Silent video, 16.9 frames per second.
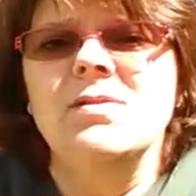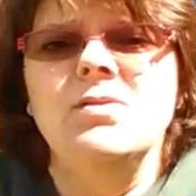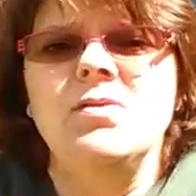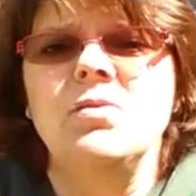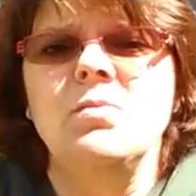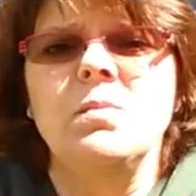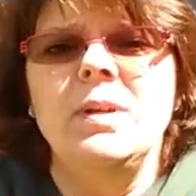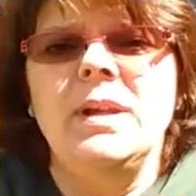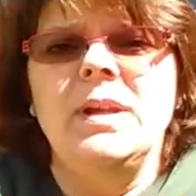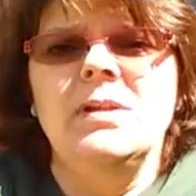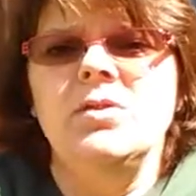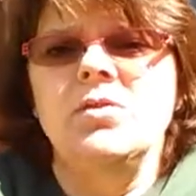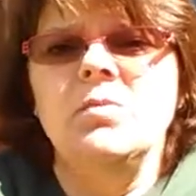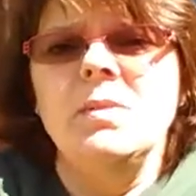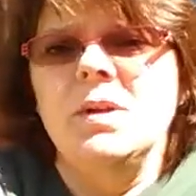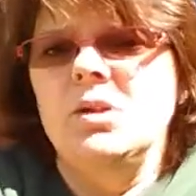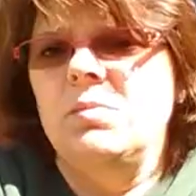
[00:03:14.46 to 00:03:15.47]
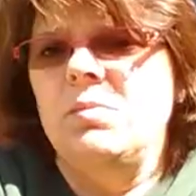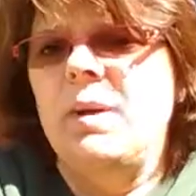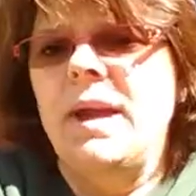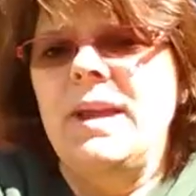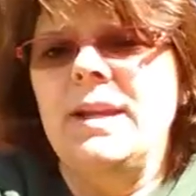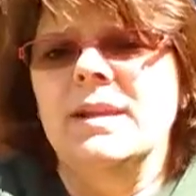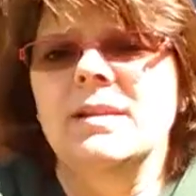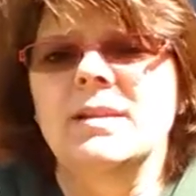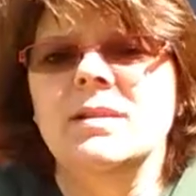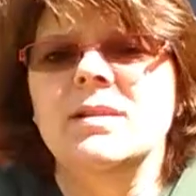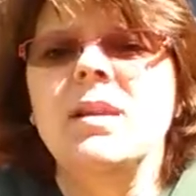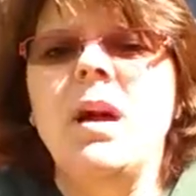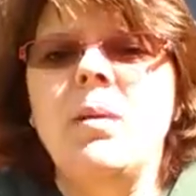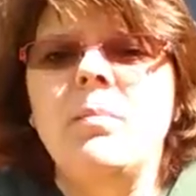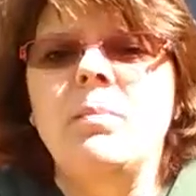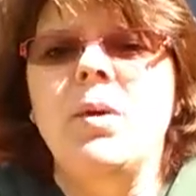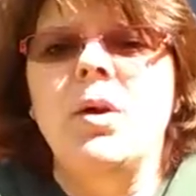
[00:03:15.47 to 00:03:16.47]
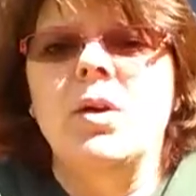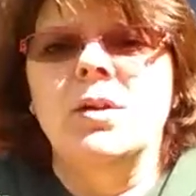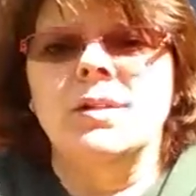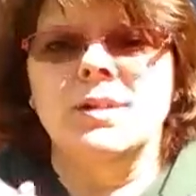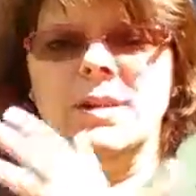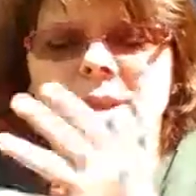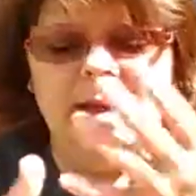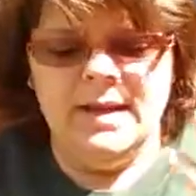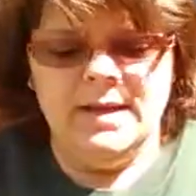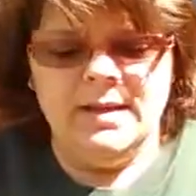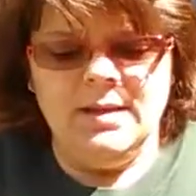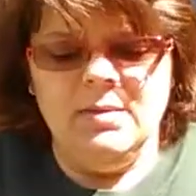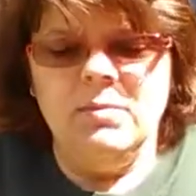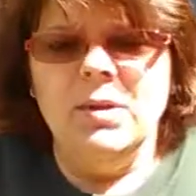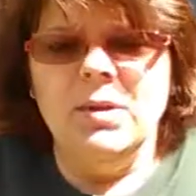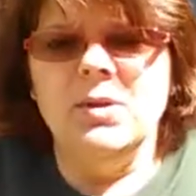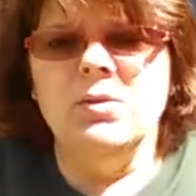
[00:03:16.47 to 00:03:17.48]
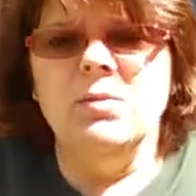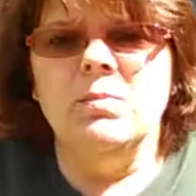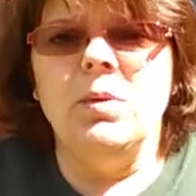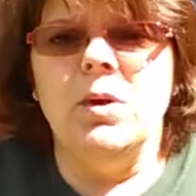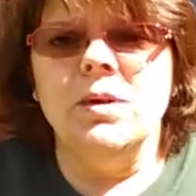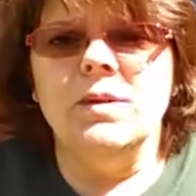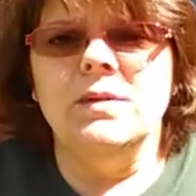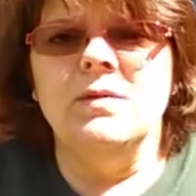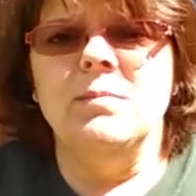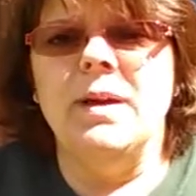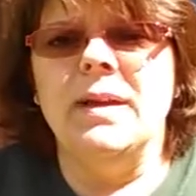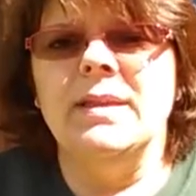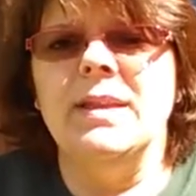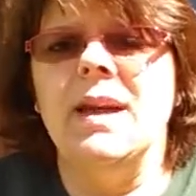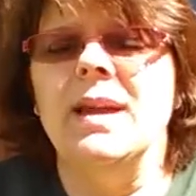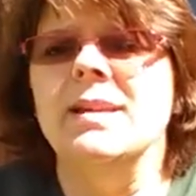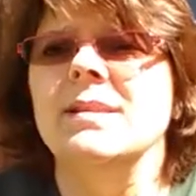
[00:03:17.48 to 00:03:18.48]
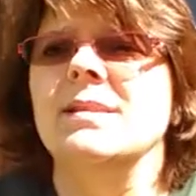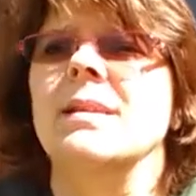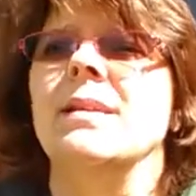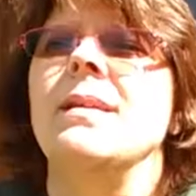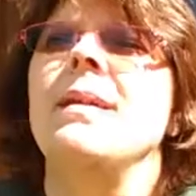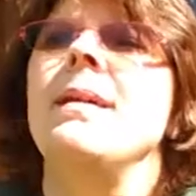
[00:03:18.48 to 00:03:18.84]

too much pain in the top parts, like in the muscle parts of my thighs.